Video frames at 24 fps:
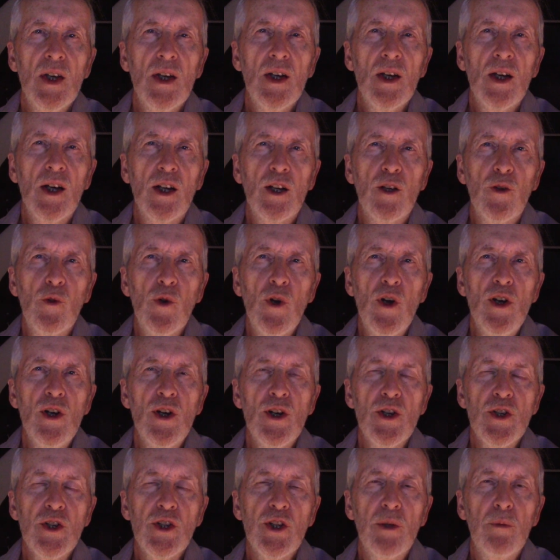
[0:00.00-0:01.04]
A
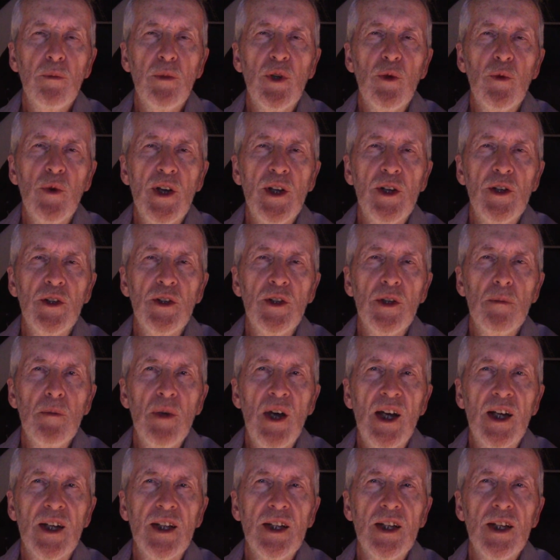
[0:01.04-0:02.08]
garage can be right on the
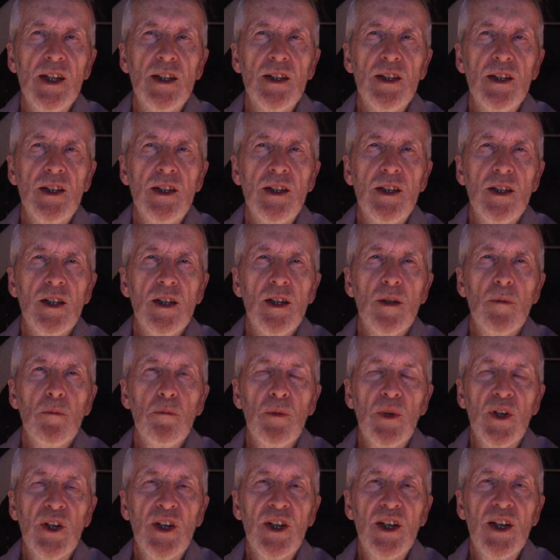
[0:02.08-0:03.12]
back alley,
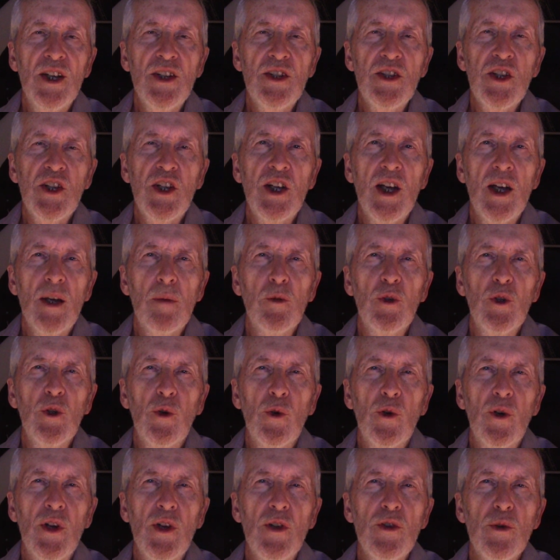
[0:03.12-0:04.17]
but a guest cabin
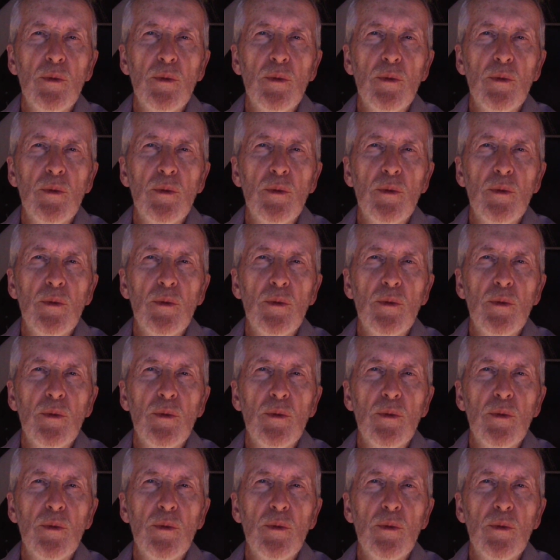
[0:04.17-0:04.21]
or other